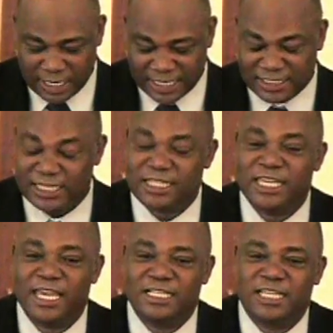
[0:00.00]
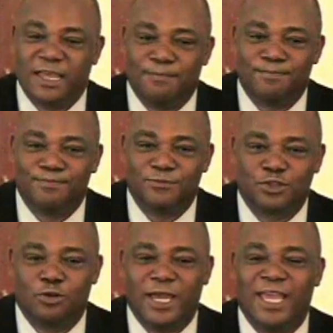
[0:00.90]
SAT exam.
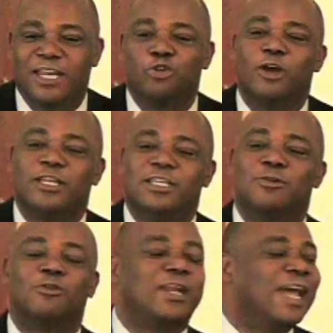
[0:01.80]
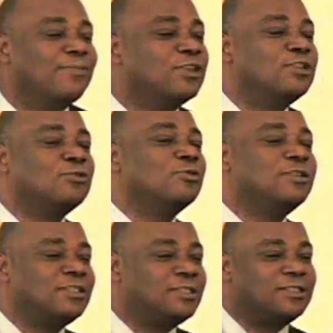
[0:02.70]
So I had no idea what aptitude
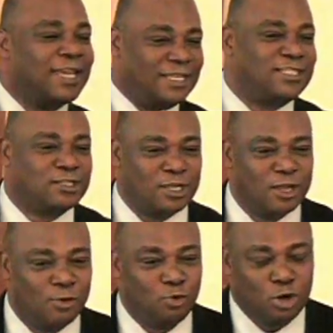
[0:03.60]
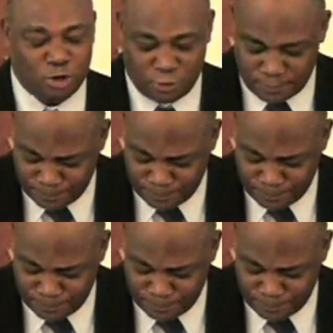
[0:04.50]
tests were.